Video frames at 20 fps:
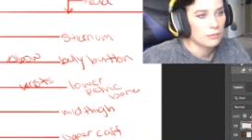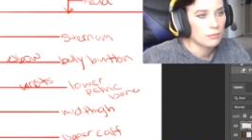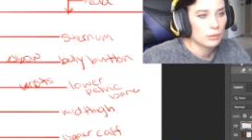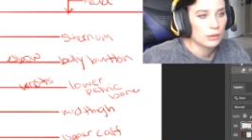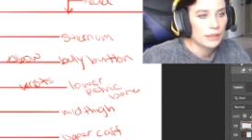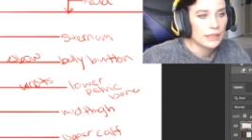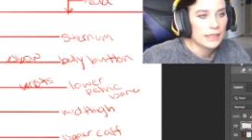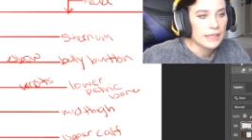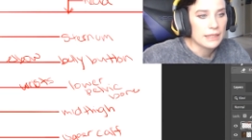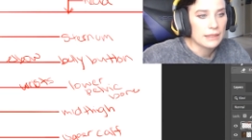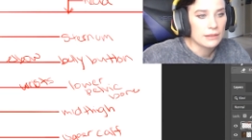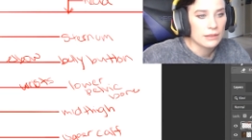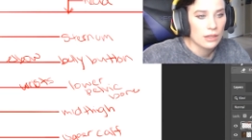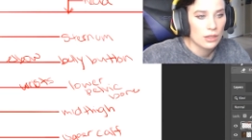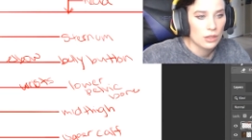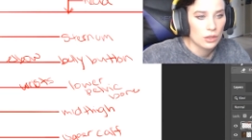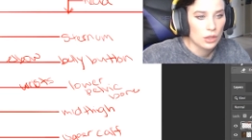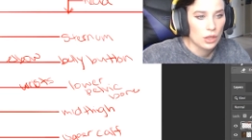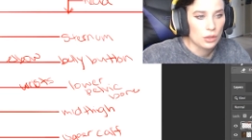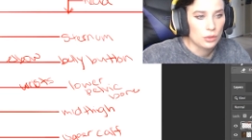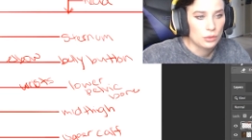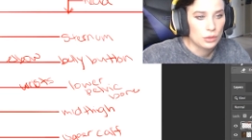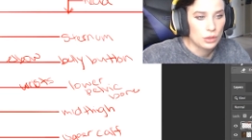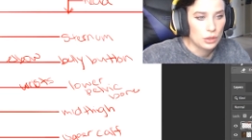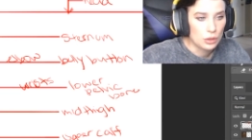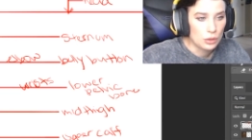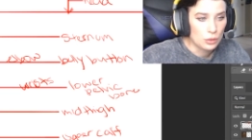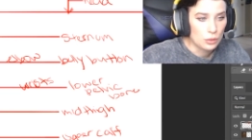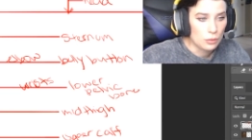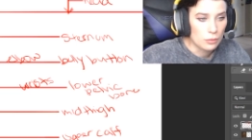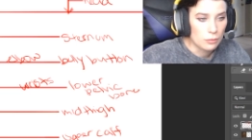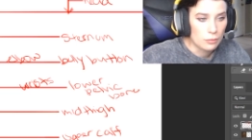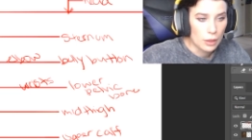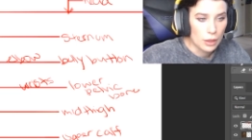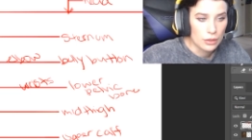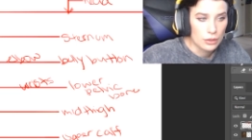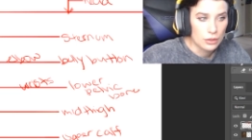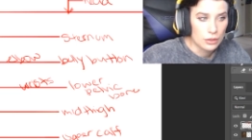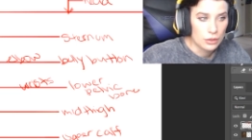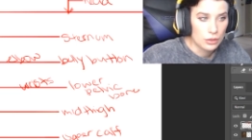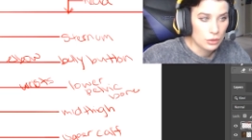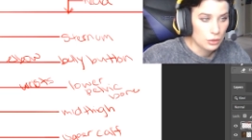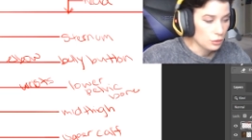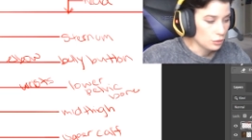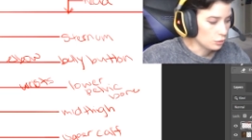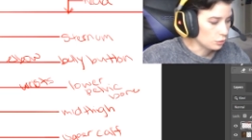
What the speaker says: Please go to part 2